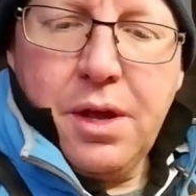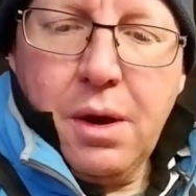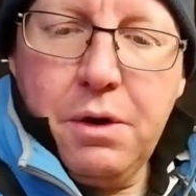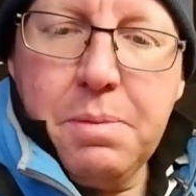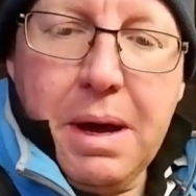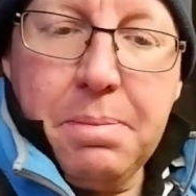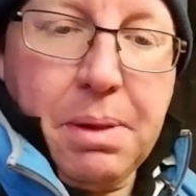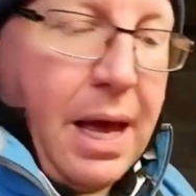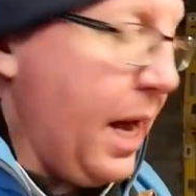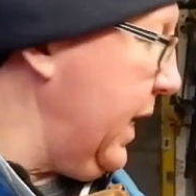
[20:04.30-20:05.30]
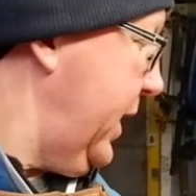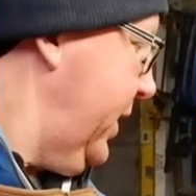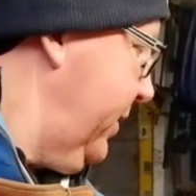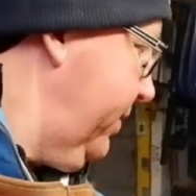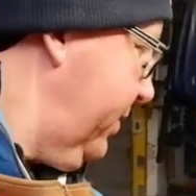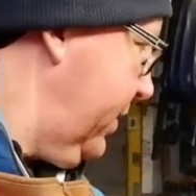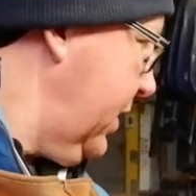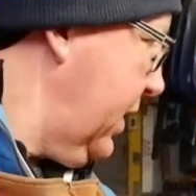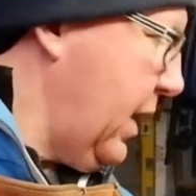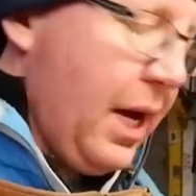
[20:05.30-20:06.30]
a wee bit of ply,
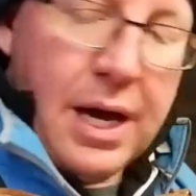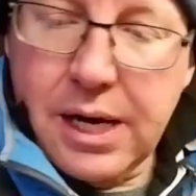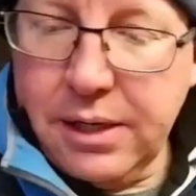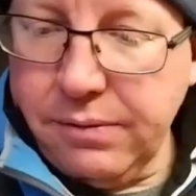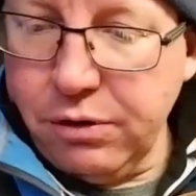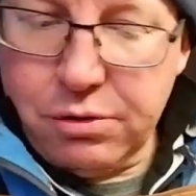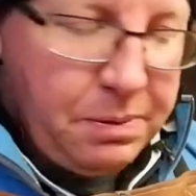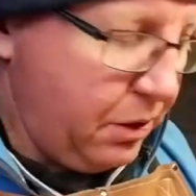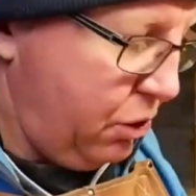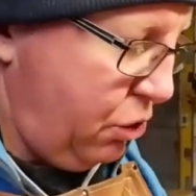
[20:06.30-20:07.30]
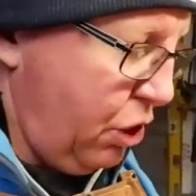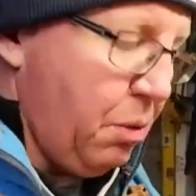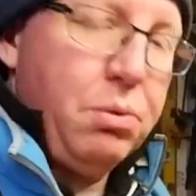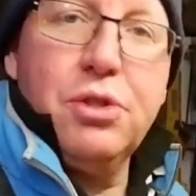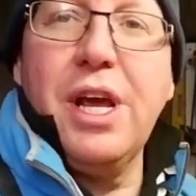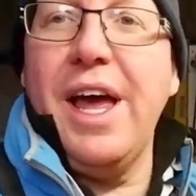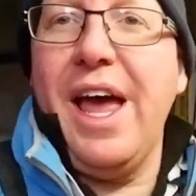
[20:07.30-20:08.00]
and I've lost my trowels.